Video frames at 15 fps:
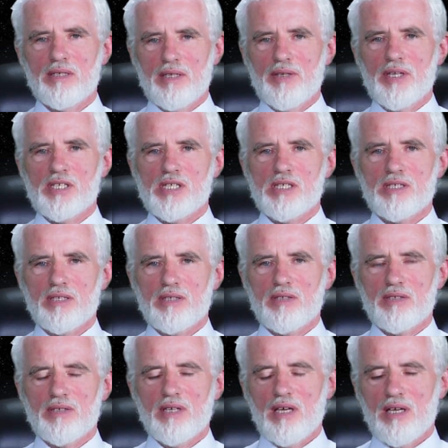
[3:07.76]
And this is
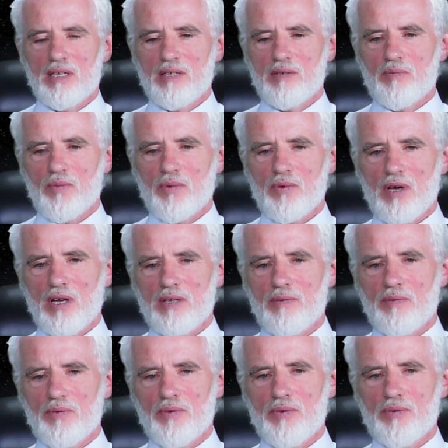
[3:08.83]

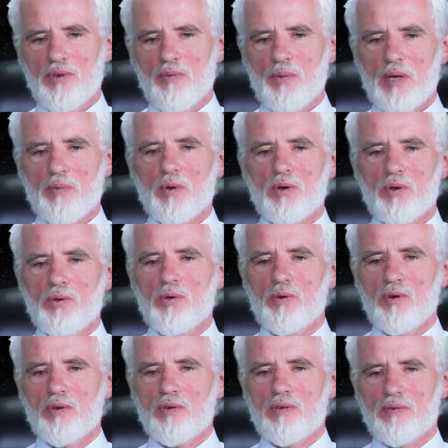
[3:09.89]
the people
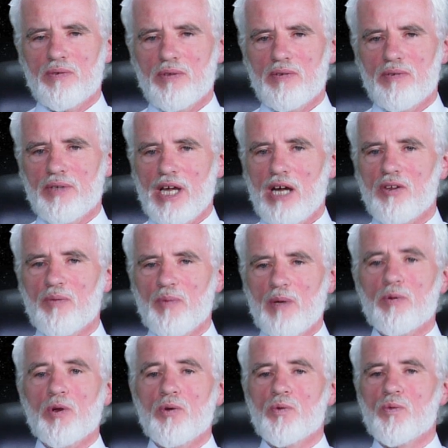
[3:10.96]
who, they're the
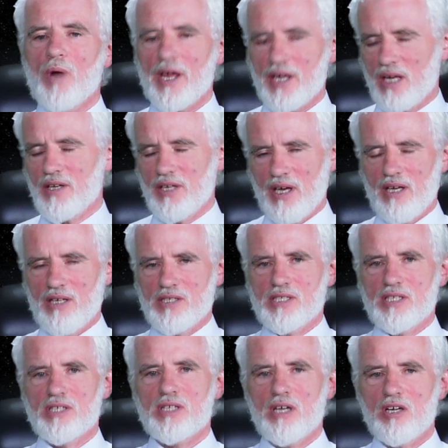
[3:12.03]
people who recognize
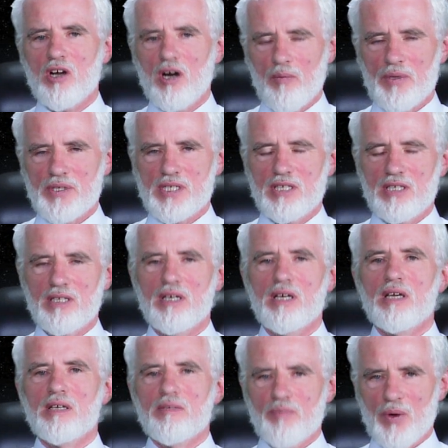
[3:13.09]
this encompassing
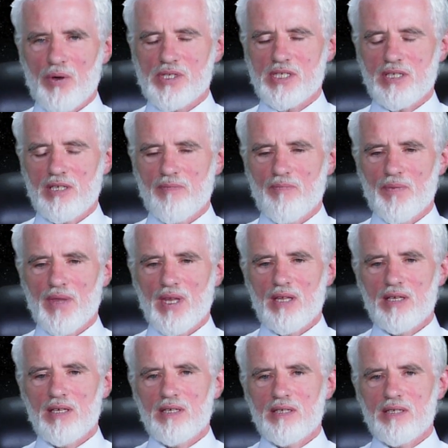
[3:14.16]
mercy.
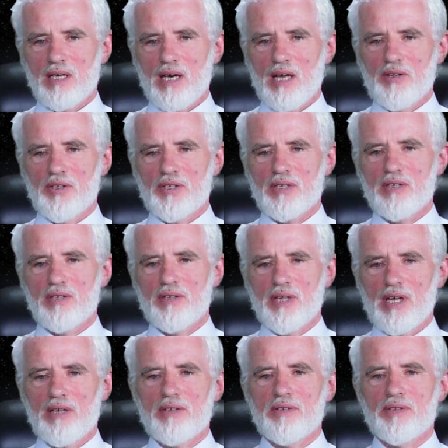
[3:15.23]
And
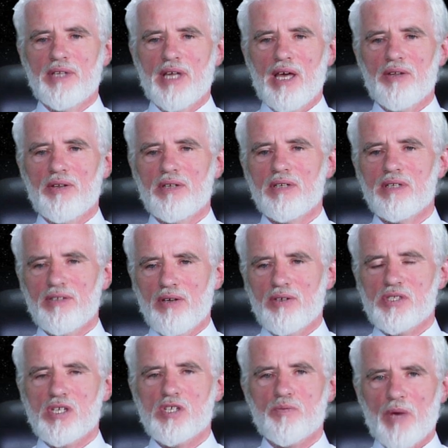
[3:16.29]
then
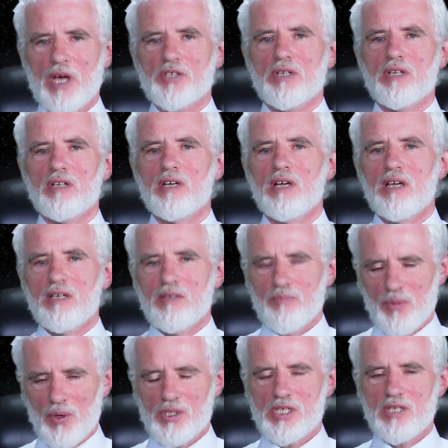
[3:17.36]
there's the special
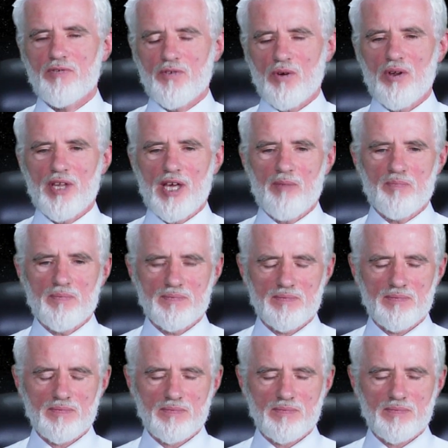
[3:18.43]
mercy for them.